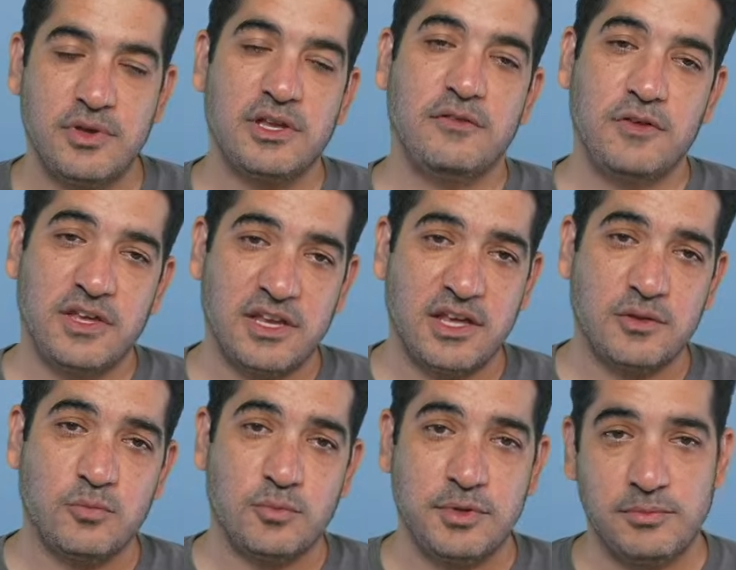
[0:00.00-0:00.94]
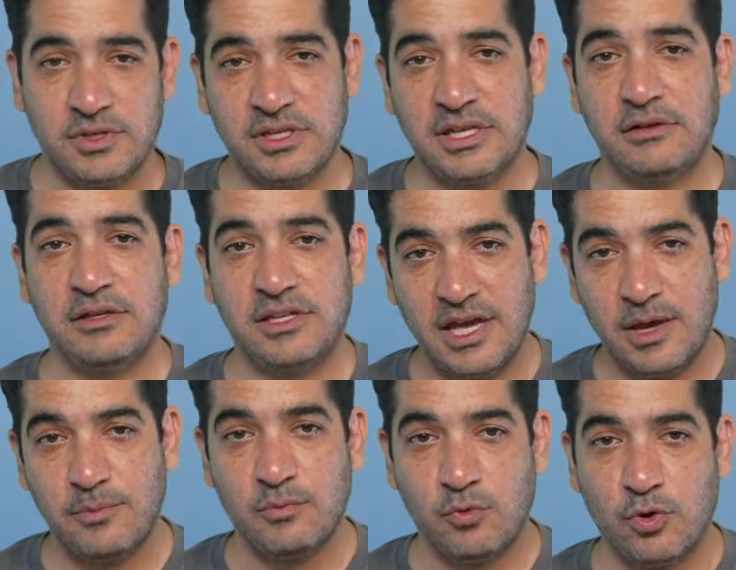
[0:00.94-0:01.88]
And if you can get more people to download the
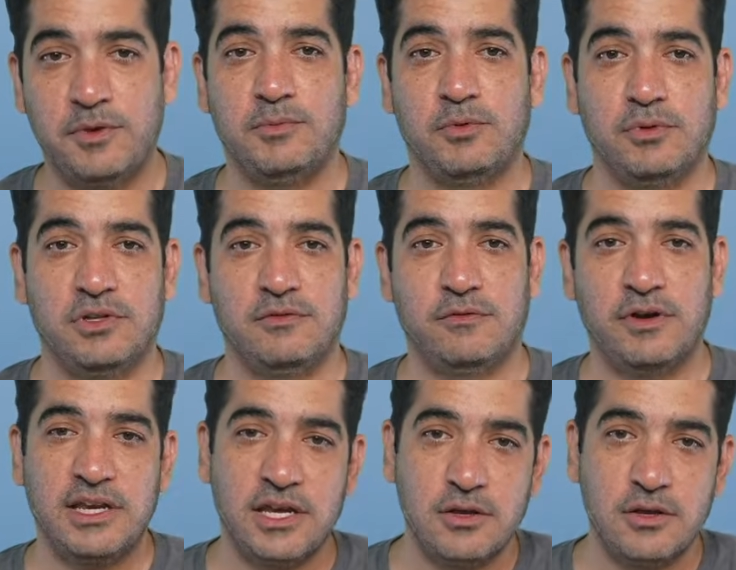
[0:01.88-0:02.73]
app, more people will leave a rating.